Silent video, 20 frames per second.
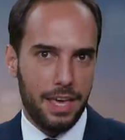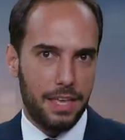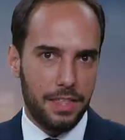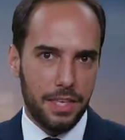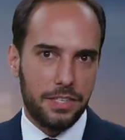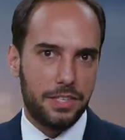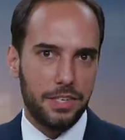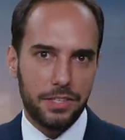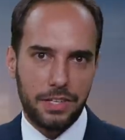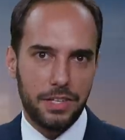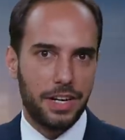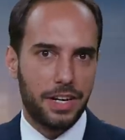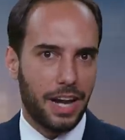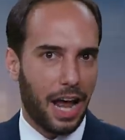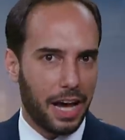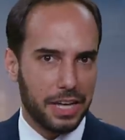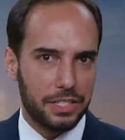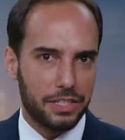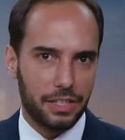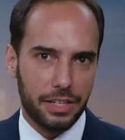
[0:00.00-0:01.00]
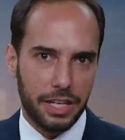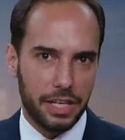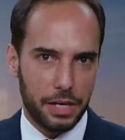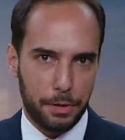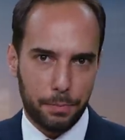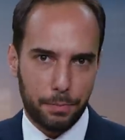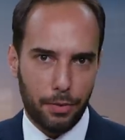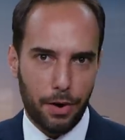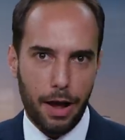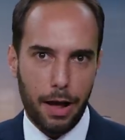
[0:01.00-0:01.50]
This isn't an
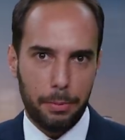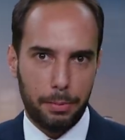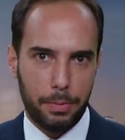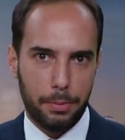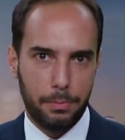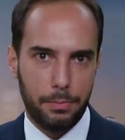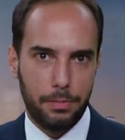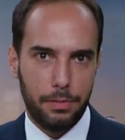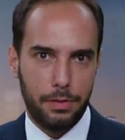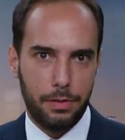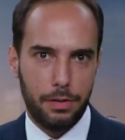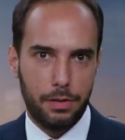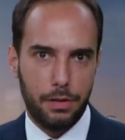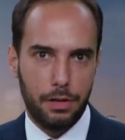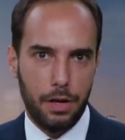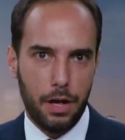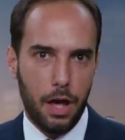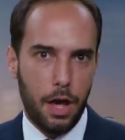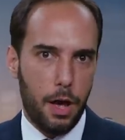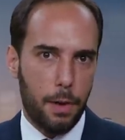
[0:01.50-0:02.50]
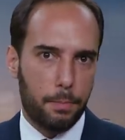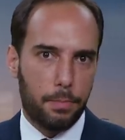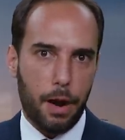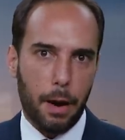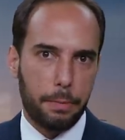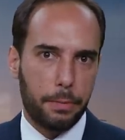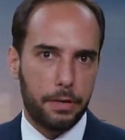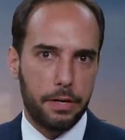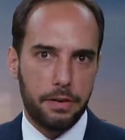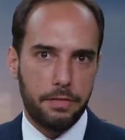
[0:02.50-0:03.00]
isolated problem.
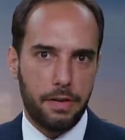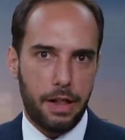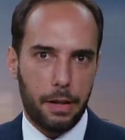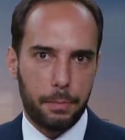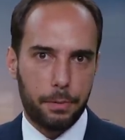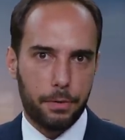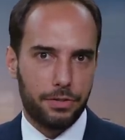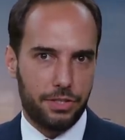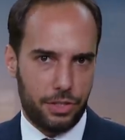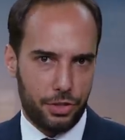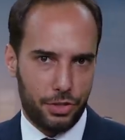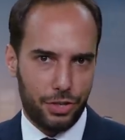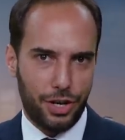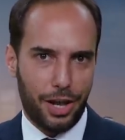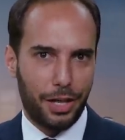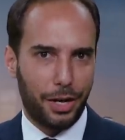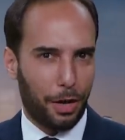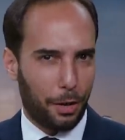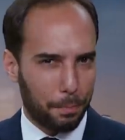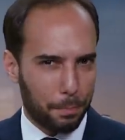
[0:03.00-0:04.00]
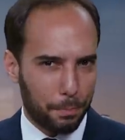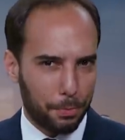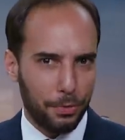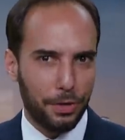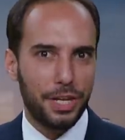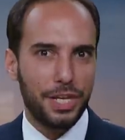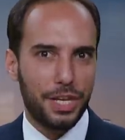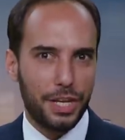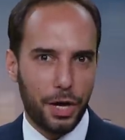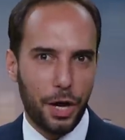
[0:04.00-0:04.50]
Property developers in China are
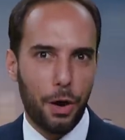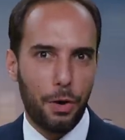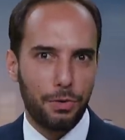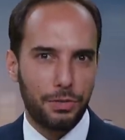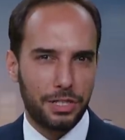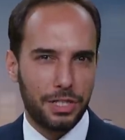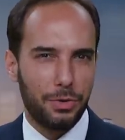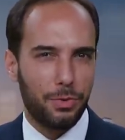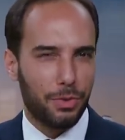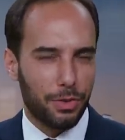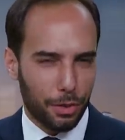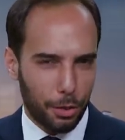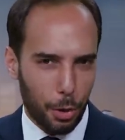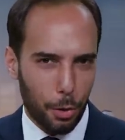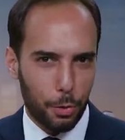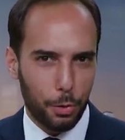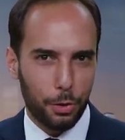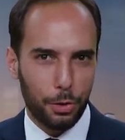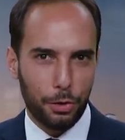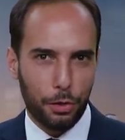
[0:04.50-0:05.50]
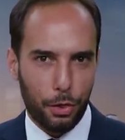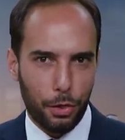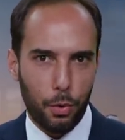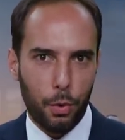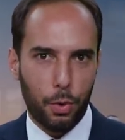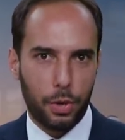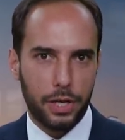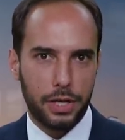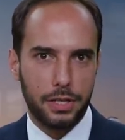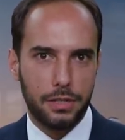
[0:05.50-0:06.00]
pretty cozy with local
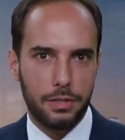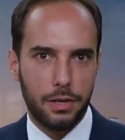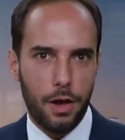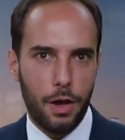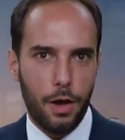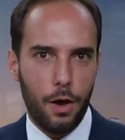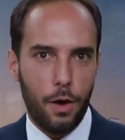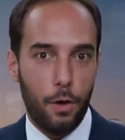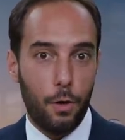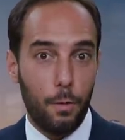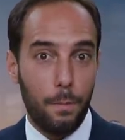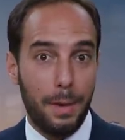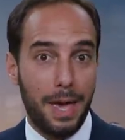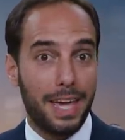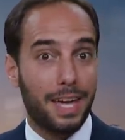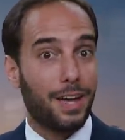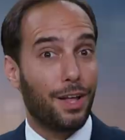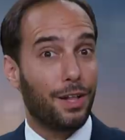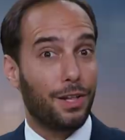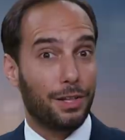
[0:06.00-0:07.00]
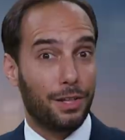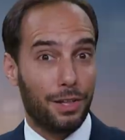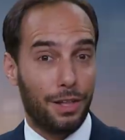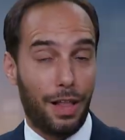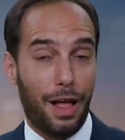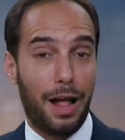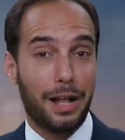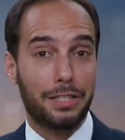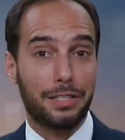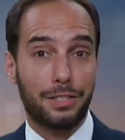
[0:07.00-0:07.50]
authorities, who make
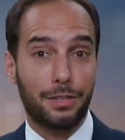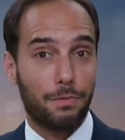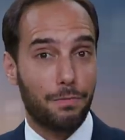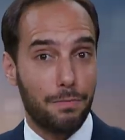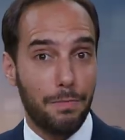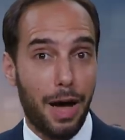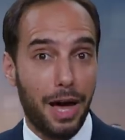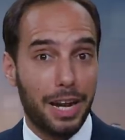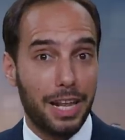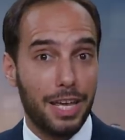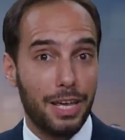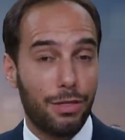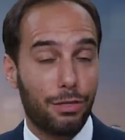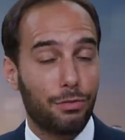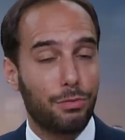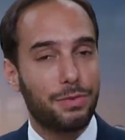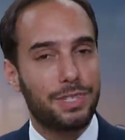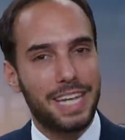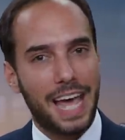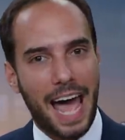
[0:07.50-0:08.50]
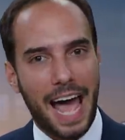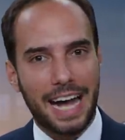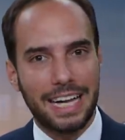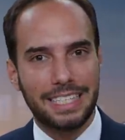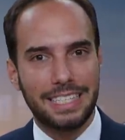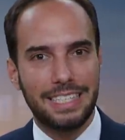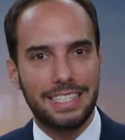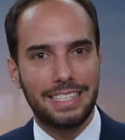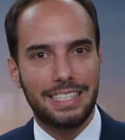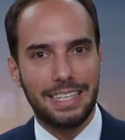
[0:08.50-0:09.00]
lots of money through
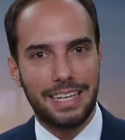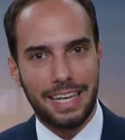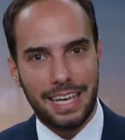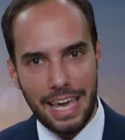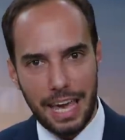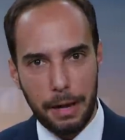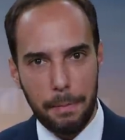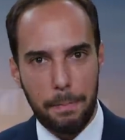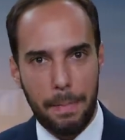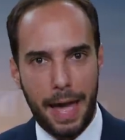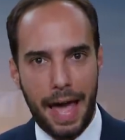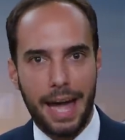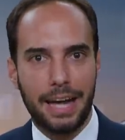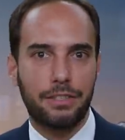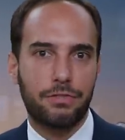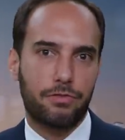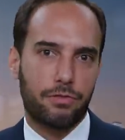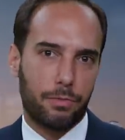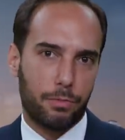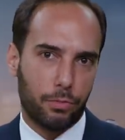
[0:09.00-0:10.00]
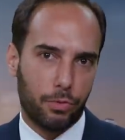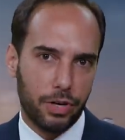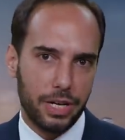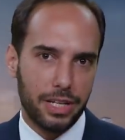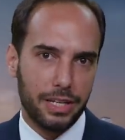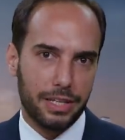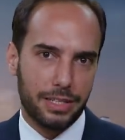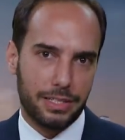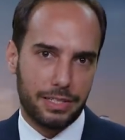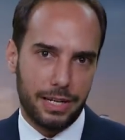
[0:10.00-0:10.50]
taxes and kickbacks from
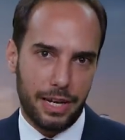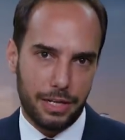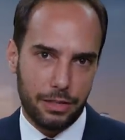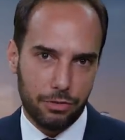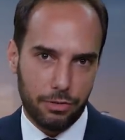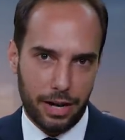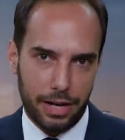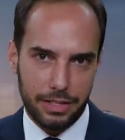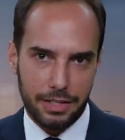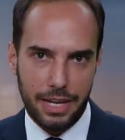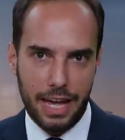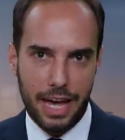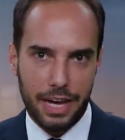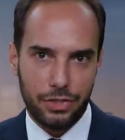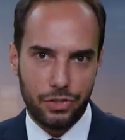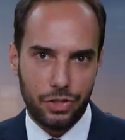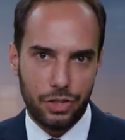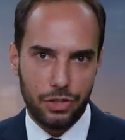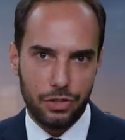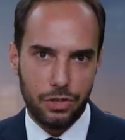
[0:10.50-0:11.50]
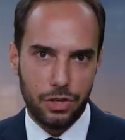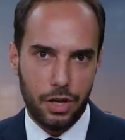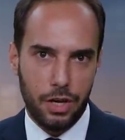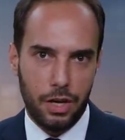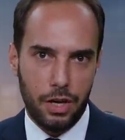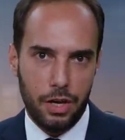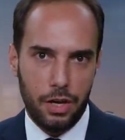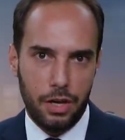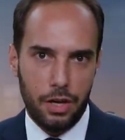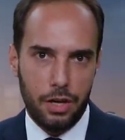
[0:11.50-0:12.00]
real estate transactions.
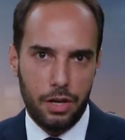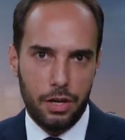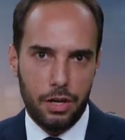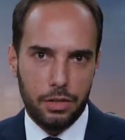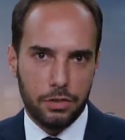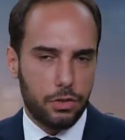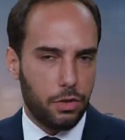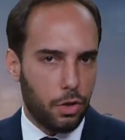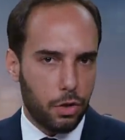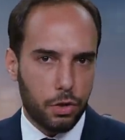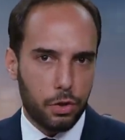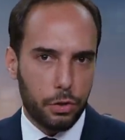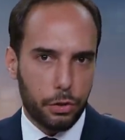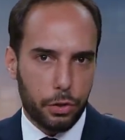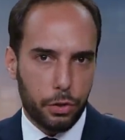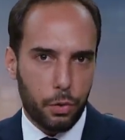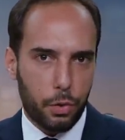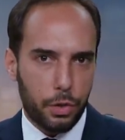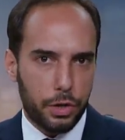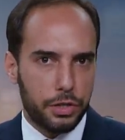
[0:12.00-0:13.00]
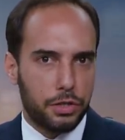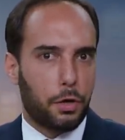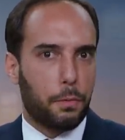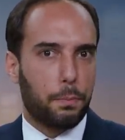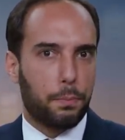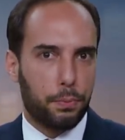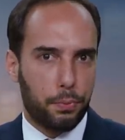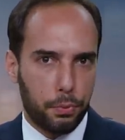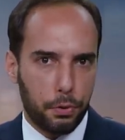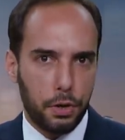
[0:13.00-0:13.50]
So local authorities are
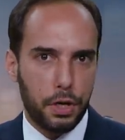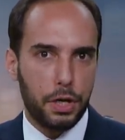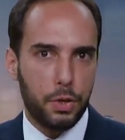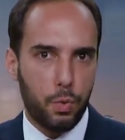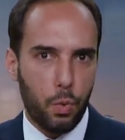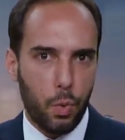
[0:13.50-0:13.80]
pretty